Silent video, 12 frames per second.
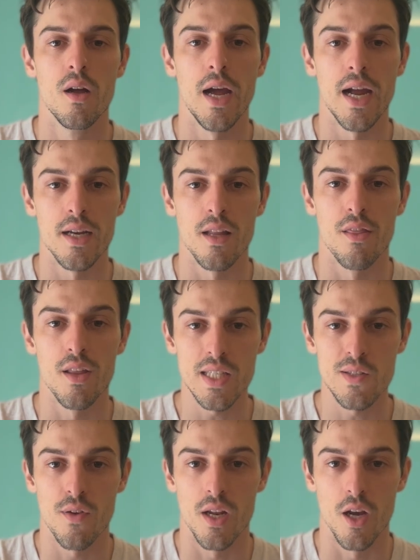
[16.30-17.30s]
And in this
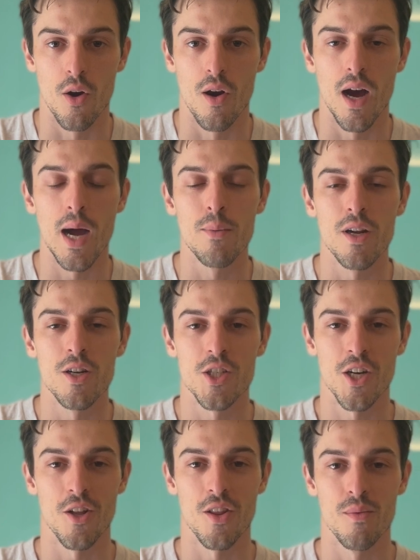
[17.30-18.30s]
video, I'm gonna
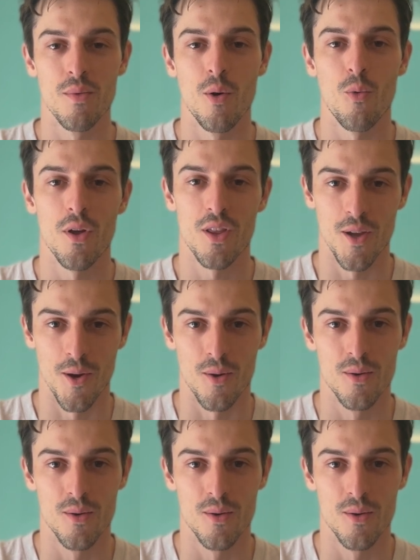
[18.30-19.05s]
share them with you.